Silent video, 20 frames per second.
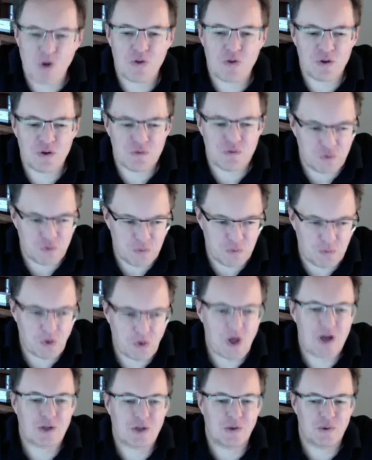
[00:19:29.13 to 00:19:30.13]
than a few
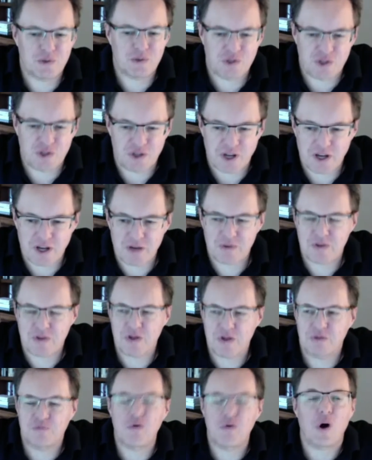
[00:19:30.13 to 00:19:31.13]
bloggers that i
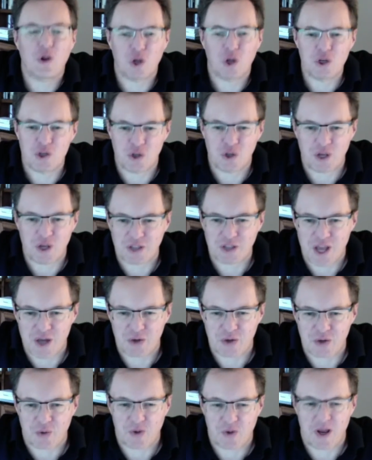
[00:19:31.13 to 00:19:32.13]
think fall into that
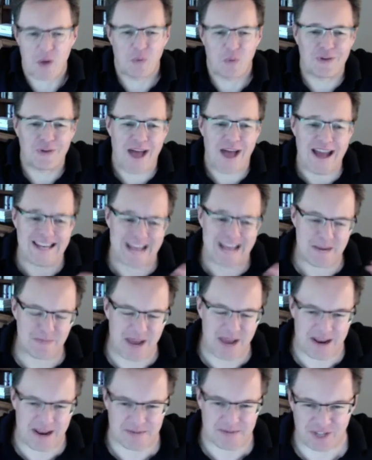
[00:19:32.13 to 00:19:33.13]
category i will not name
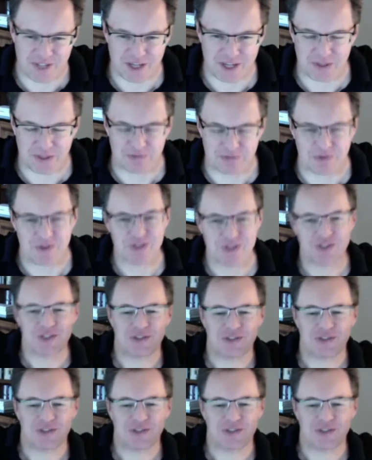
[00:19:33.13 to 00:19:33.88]
names however this right, is a